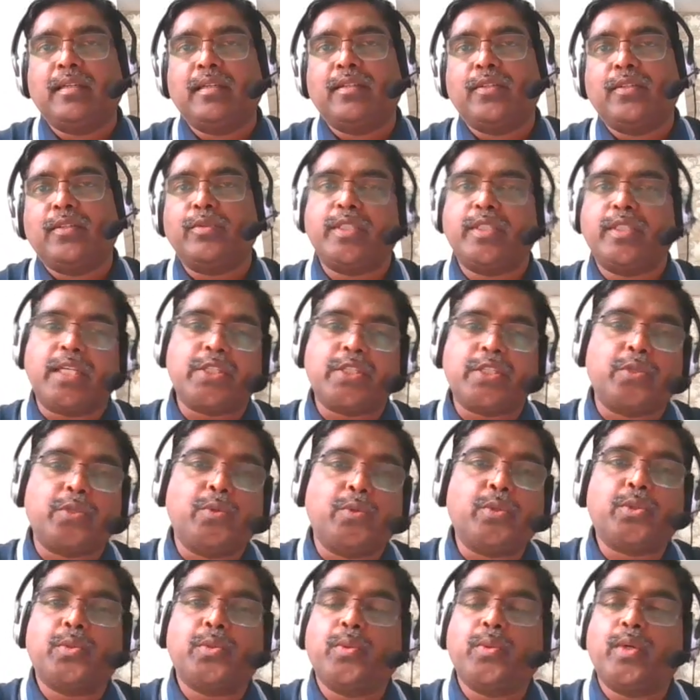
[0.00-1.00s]
you just
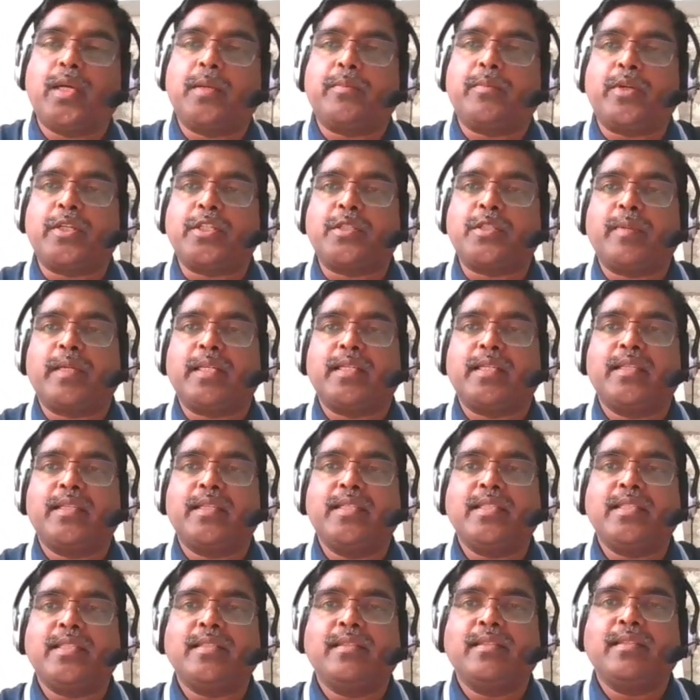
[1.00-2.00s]
go through our
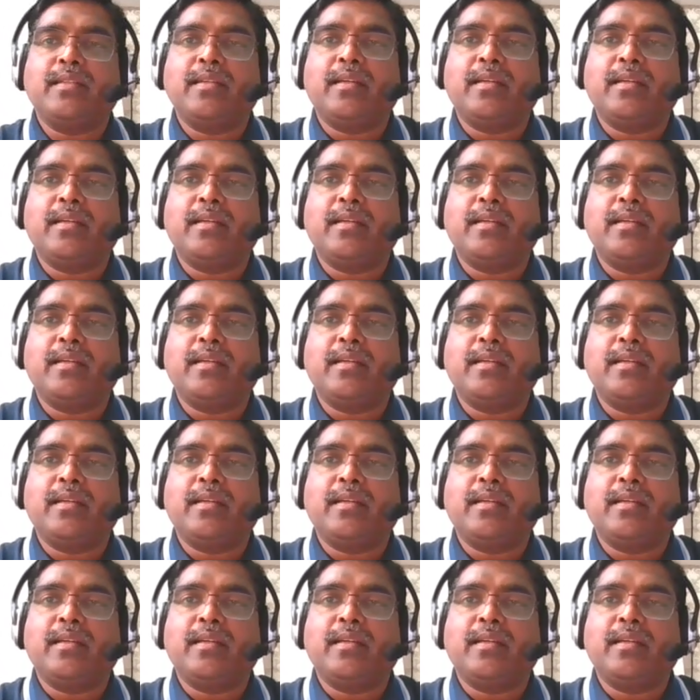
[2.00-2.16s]
prospectus.